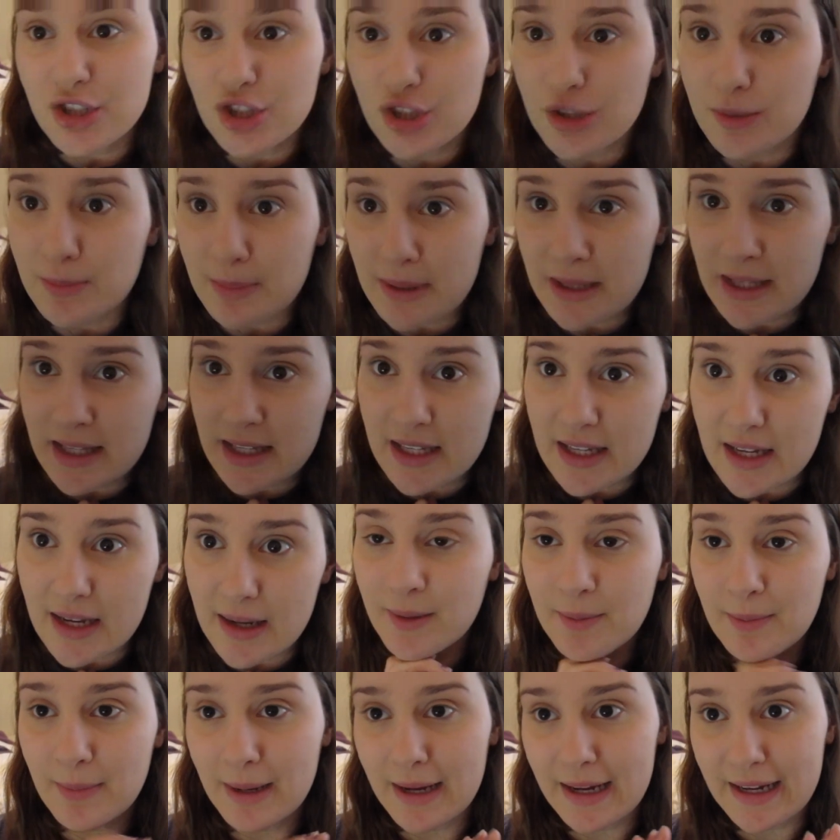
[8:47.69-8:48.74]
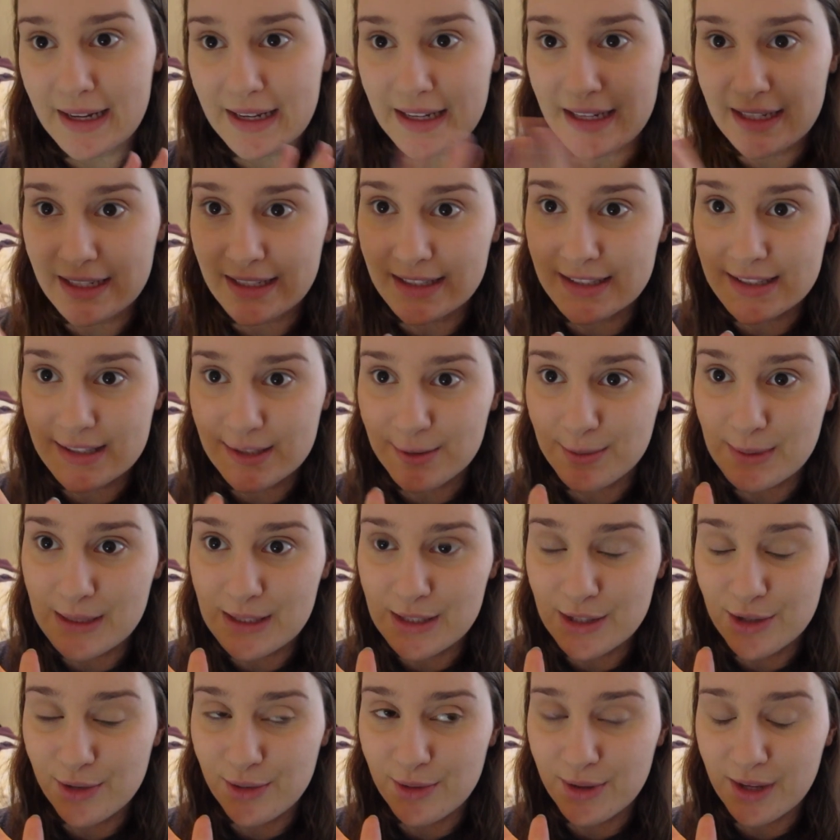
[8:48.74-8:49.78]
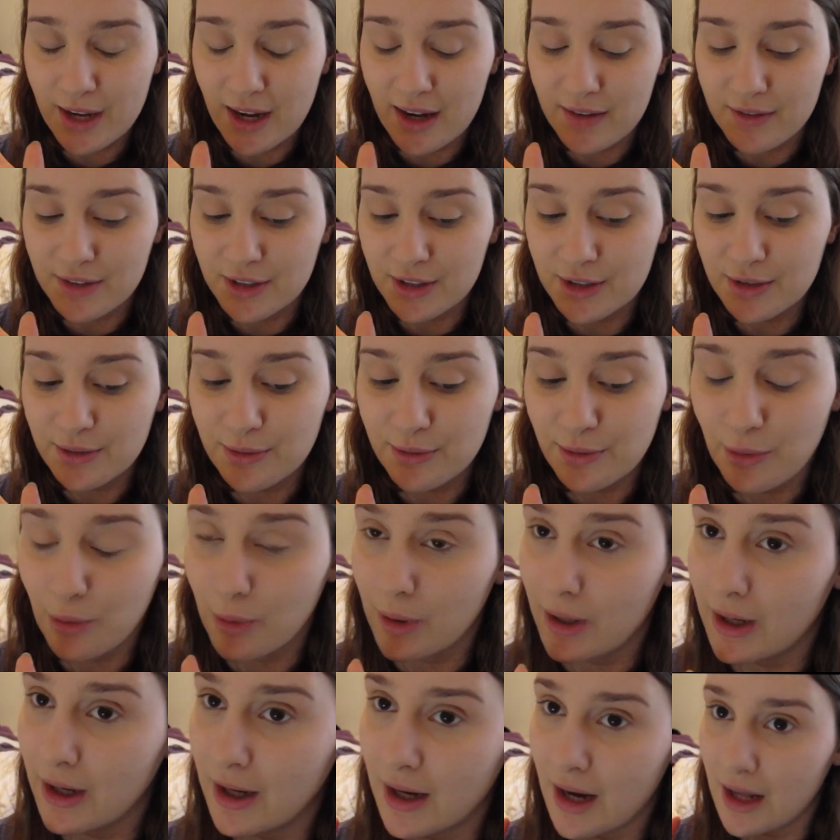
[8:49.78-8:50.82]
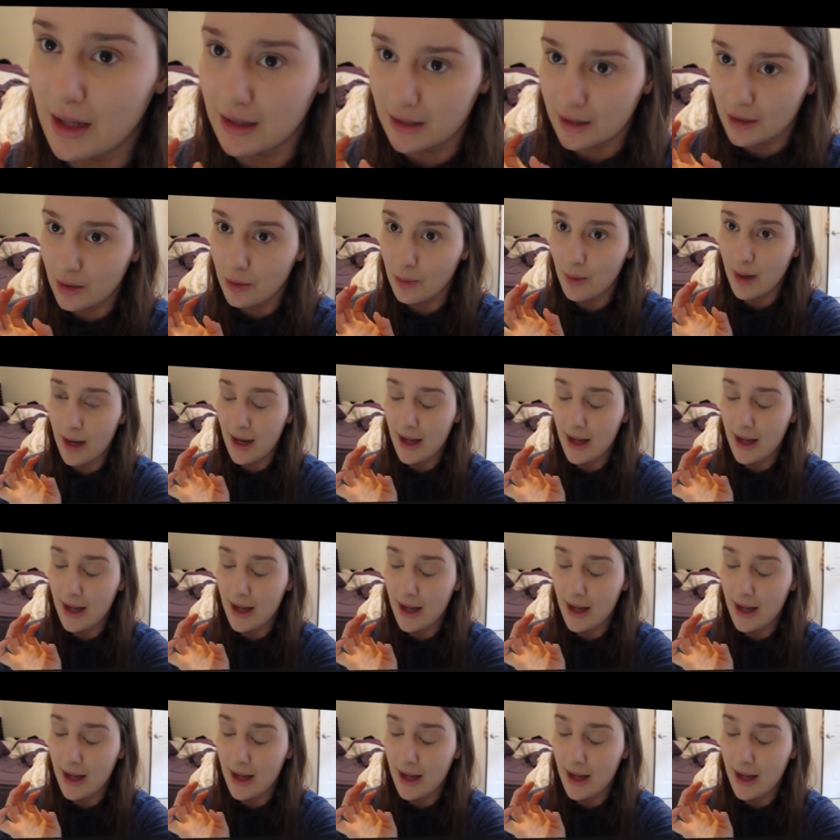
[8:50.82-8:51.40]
should be my sweet tooth covered for a little while.